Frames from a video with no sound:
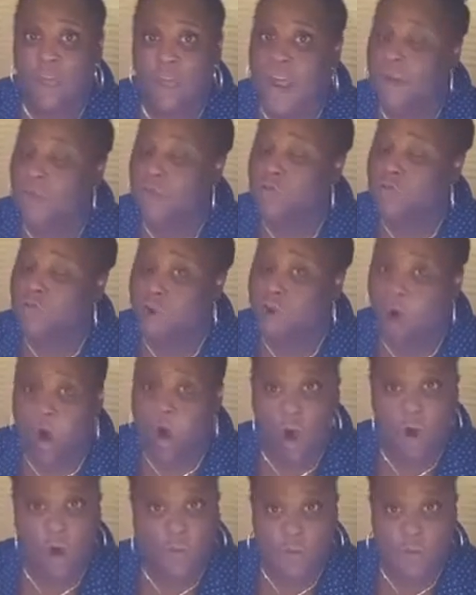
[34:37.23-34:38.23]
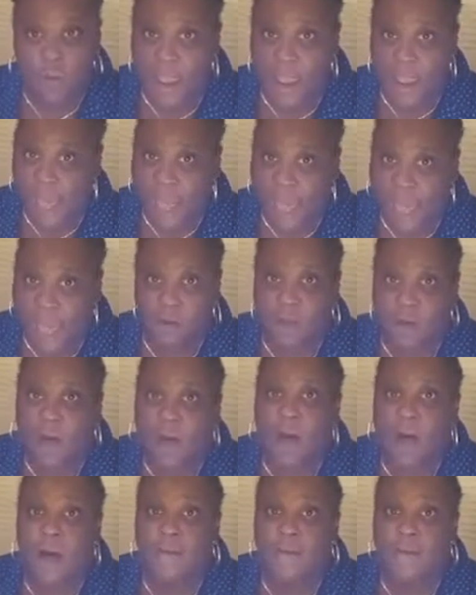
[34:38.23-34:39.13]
that I was all the way out